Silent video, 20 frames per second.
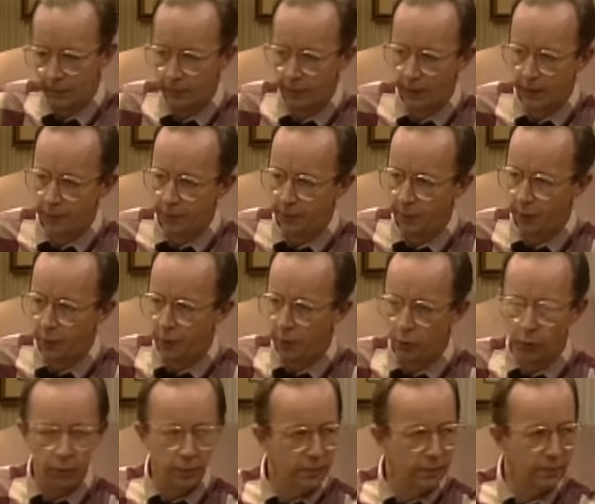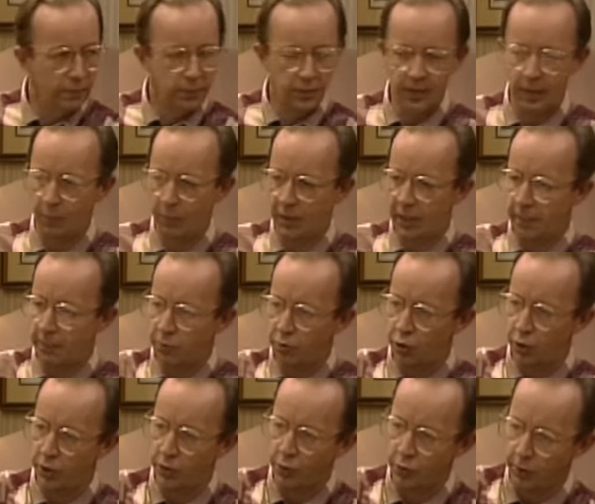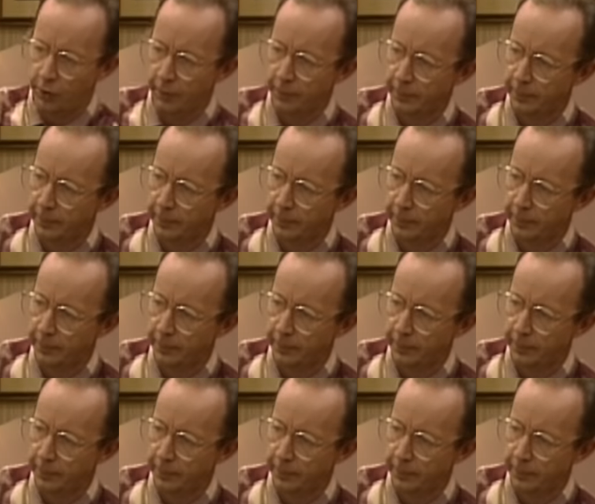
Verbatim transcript: It's for you. Someone named Ginger.